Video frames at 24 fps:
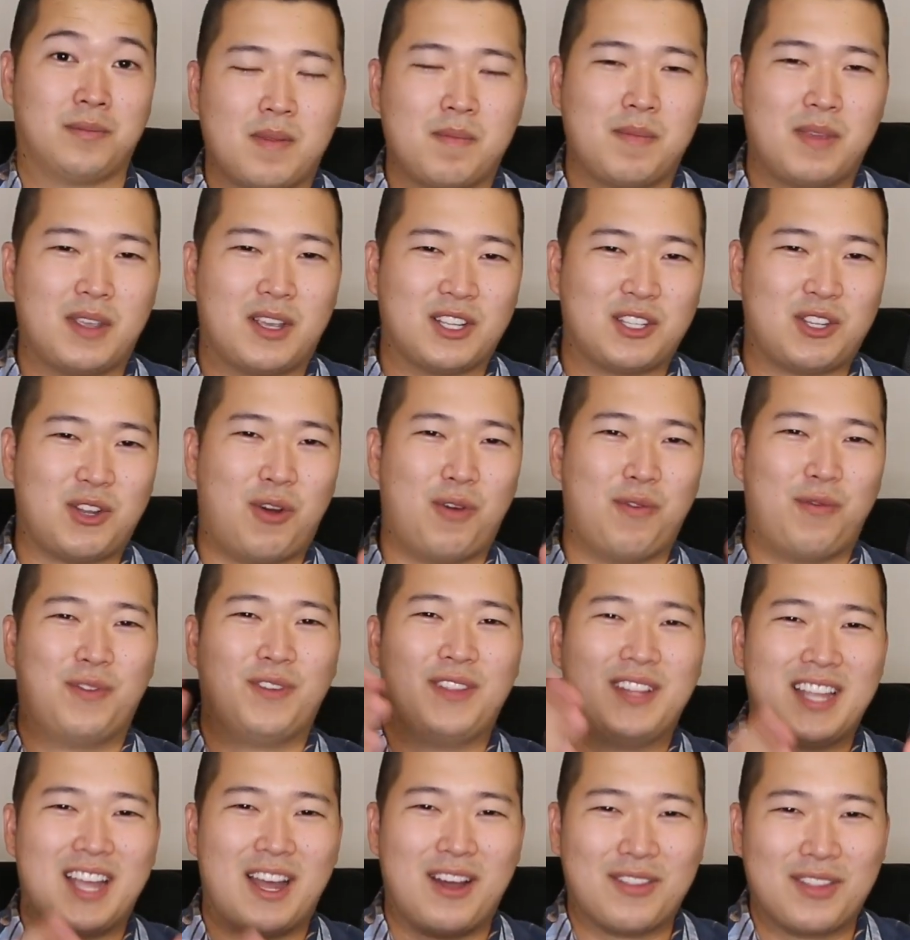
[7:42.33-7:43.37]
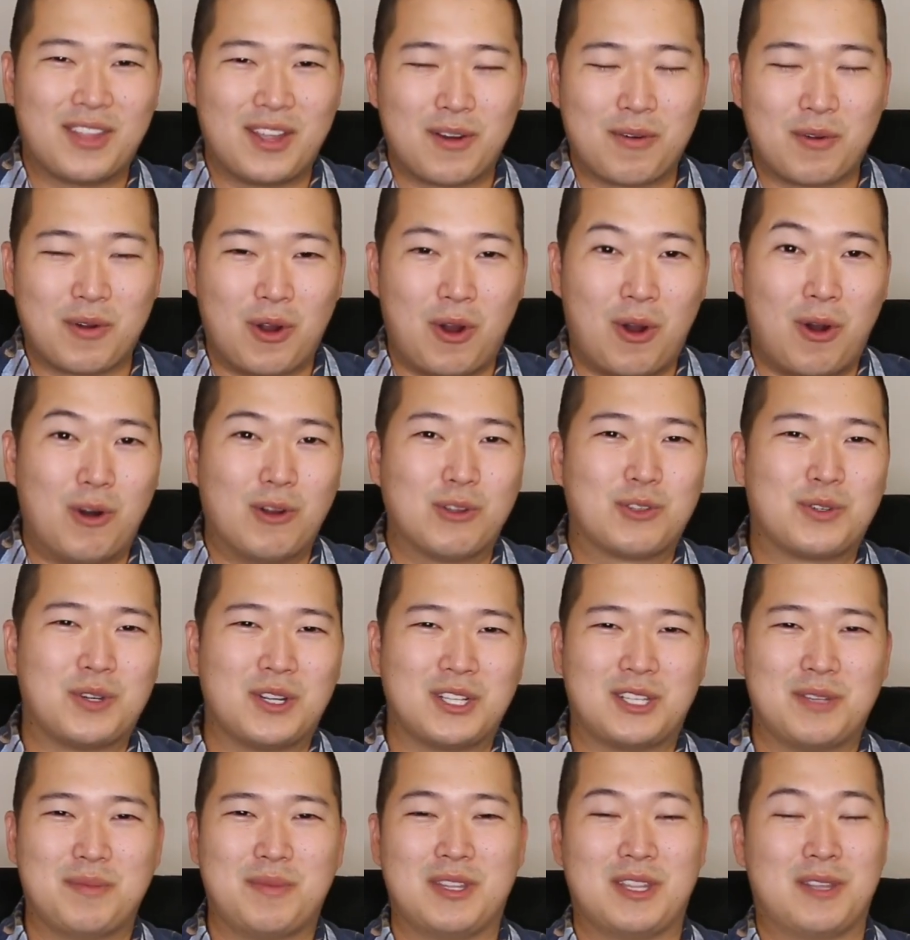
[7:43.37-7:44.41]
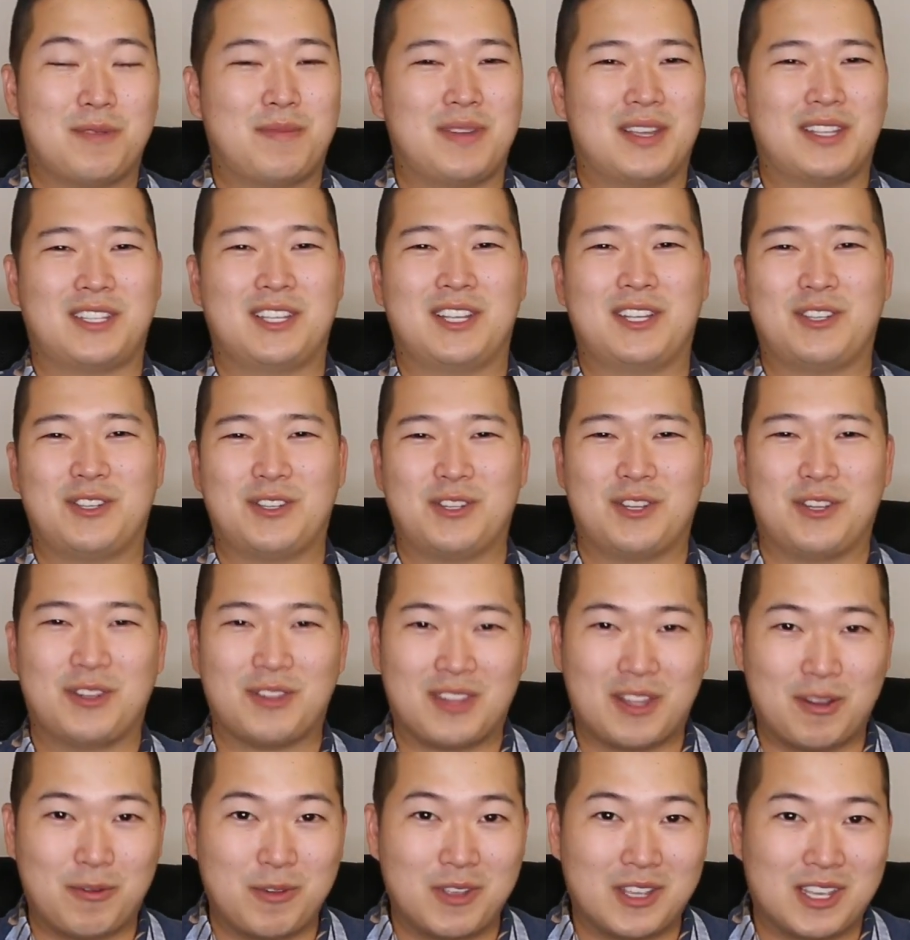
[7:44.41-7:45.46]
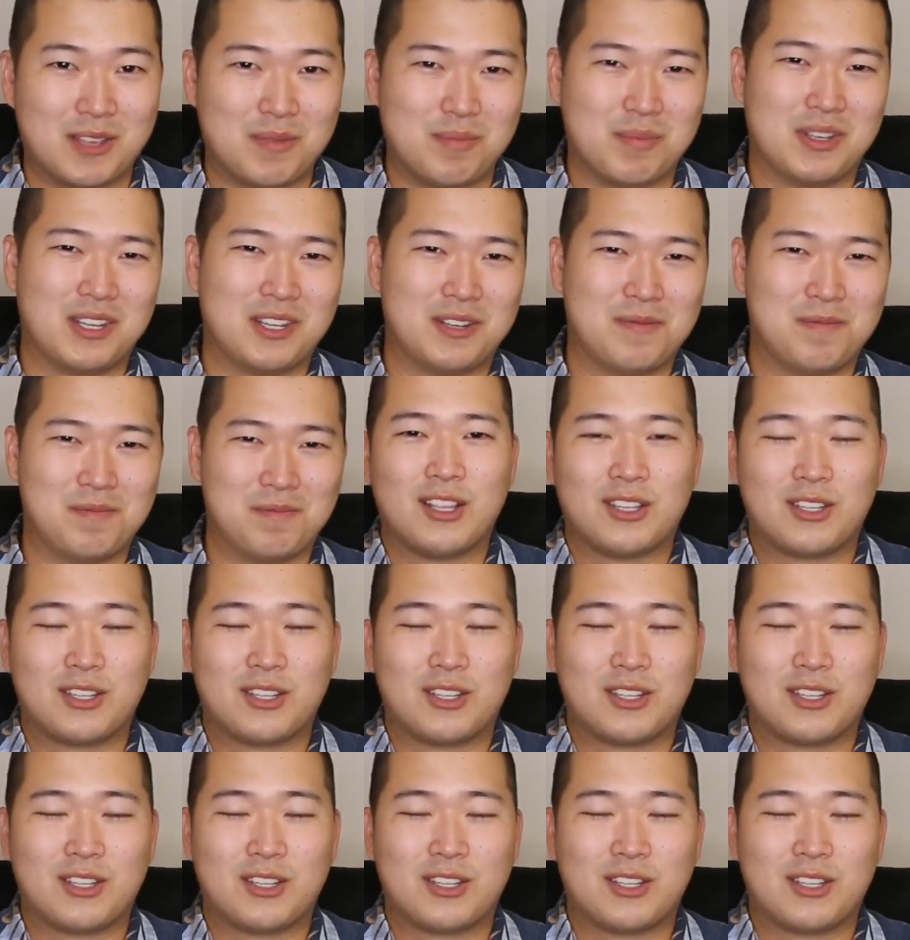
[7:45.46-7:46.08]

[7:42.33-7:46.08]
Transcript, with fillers: Because hopefully out there we're all trying to be the best engineer that we can be.